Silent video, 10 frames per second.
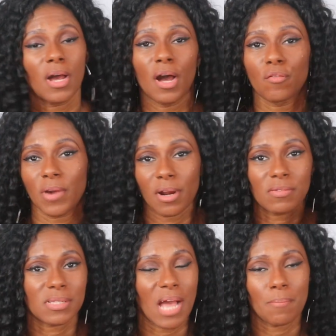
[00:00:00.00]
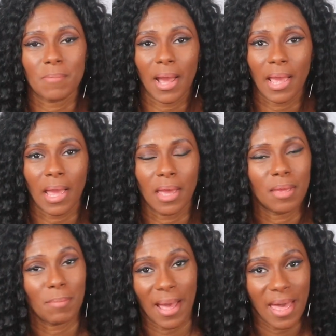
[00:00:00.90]
of right off the top of my
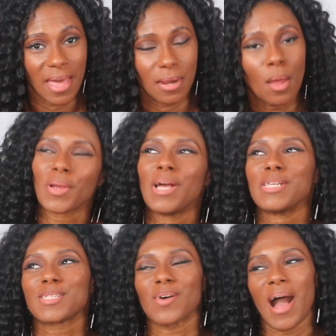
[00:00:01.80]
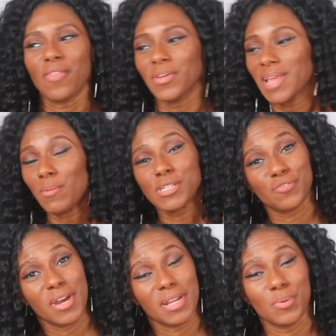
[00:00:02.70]
head. So I thought that was
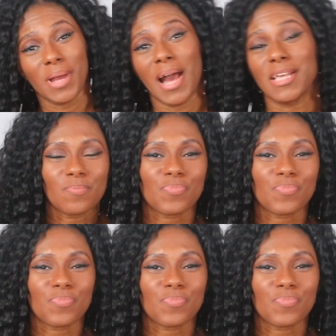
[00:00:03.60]
funny, you guys.